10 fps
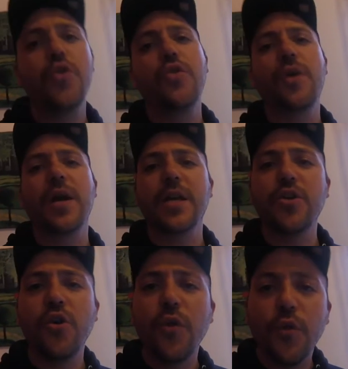you're like
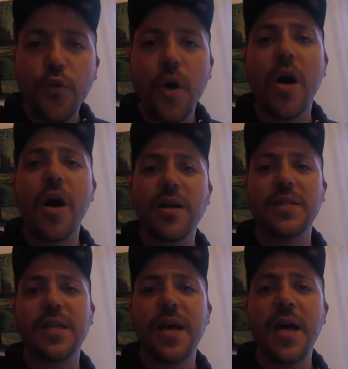going through a
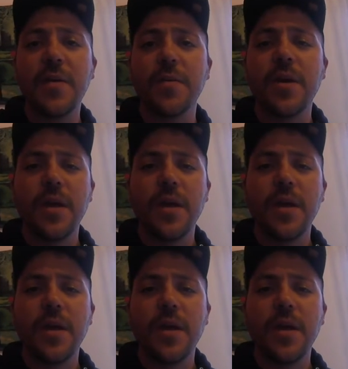hard time.